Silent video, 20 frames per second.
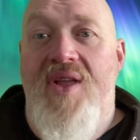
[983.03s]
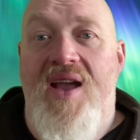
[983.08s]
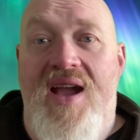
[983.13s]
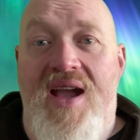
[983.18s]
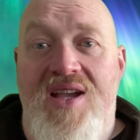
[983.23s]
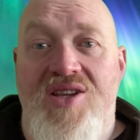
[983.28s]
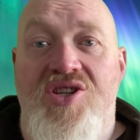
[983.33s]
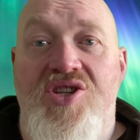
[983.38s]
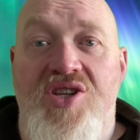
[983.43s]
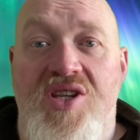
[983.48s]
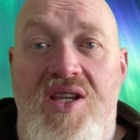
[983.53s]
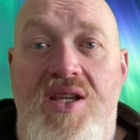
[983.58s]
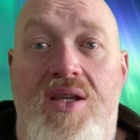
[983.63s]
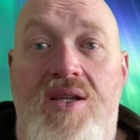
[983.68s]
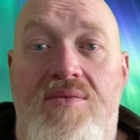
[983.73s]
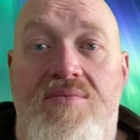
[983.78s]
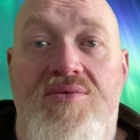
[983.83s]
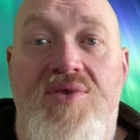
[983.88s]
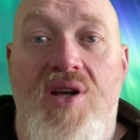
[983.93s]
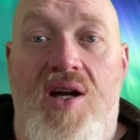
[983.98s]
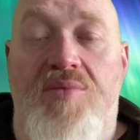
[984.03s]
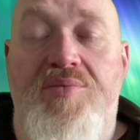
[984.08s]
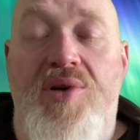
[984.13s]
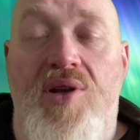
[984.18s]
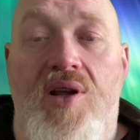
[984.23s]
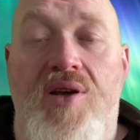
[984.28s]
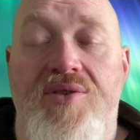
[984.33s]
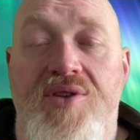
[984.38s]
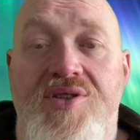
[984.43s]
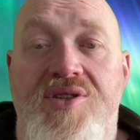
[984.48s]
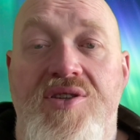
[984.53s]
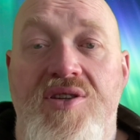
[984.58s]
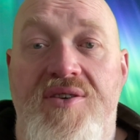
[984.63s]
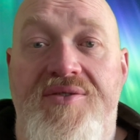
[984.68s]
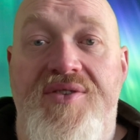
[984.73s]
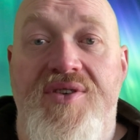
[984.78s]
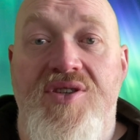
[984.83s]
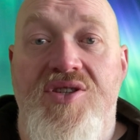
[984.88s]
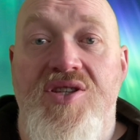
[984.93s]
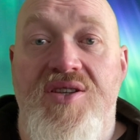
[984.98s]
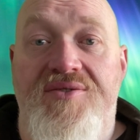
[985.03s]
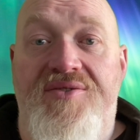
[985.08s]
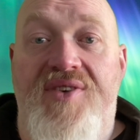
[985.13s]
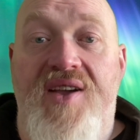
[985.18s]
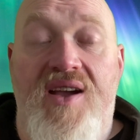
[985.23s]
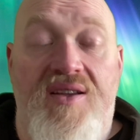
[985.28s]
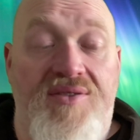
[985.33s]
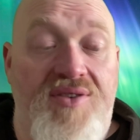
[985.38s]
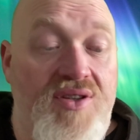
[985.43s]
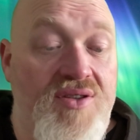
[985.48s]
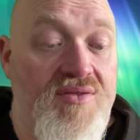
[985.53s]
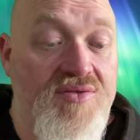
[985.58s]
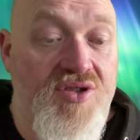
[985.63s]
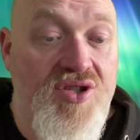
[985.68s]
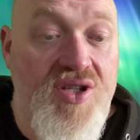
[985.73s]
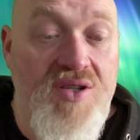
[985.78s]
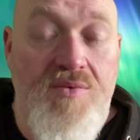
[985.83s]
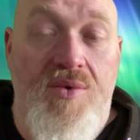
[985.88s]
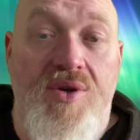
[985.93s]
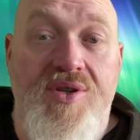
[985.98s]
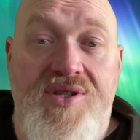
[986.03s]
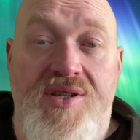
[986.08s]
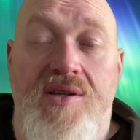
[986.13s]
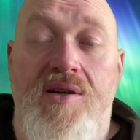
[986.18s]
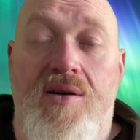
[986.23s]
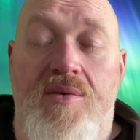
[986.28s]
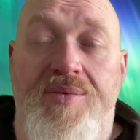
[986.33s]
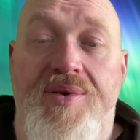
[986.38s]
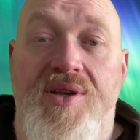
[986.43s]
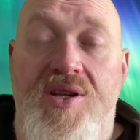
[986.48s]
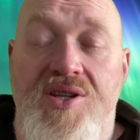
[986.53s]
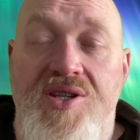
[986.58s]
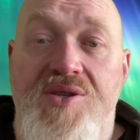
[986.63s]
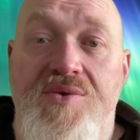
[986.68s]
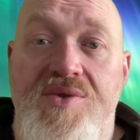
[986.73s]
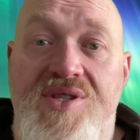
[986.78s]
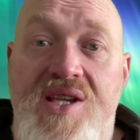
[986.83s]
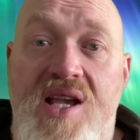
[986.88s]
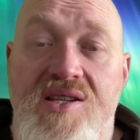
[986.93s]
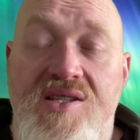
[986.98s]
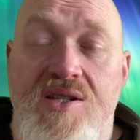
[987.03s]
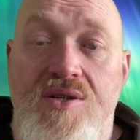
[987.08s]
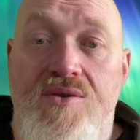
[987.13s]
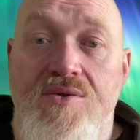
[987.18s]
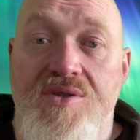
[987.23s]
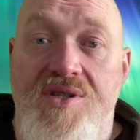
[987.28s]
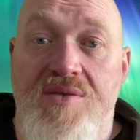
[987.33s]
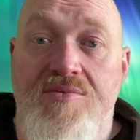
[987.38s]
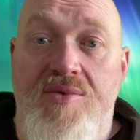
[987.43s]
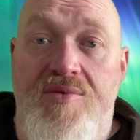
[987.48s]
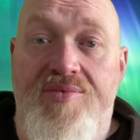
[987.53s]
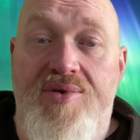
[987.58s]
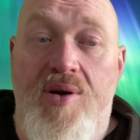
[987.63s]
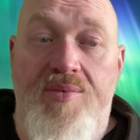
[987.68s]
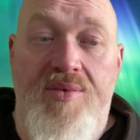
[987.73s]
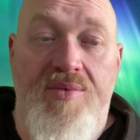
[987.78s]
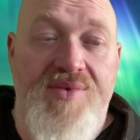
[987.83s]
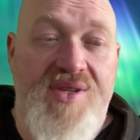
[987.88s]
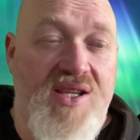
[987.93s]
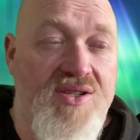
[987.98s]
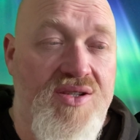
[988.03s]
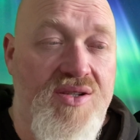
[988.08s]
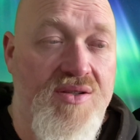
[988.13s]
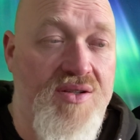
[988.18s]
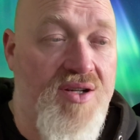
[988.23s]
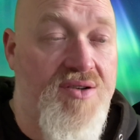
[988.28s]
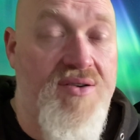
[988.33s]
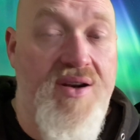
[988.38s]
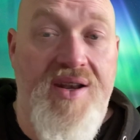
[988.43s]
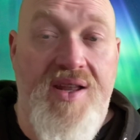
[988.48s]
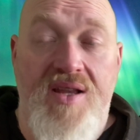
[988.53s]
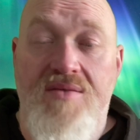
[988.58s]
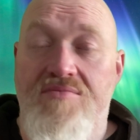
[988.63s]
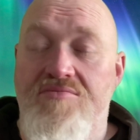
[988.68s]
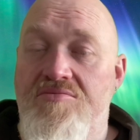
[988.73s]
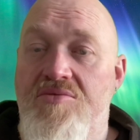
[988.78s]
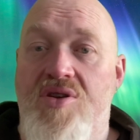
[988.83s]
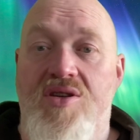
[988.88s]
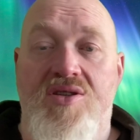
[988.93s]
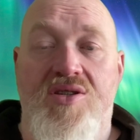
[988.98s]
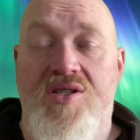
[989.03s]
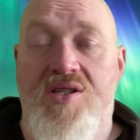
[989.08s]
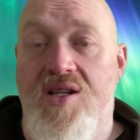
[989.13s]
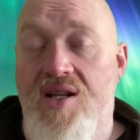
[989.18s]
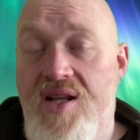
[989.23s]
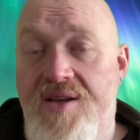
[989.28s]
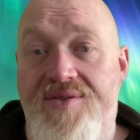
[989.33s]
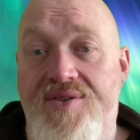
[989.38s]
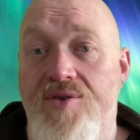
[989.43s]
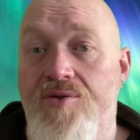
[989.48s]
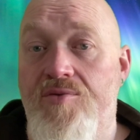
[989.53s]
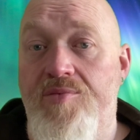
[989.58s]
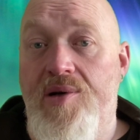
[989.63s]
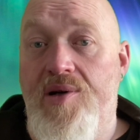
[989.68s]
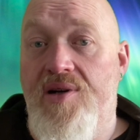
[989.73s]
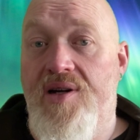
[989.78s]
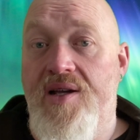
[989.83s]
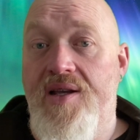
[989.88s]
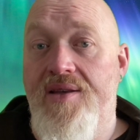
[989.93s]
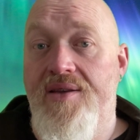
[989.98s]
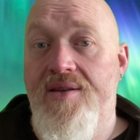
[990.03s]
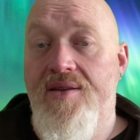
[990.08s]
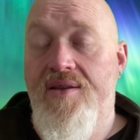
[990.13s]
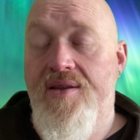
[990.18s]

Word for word: As she dug below the surface, she found that she wasn't helping and she was actually causing more problems. And to her credit, she left it all behind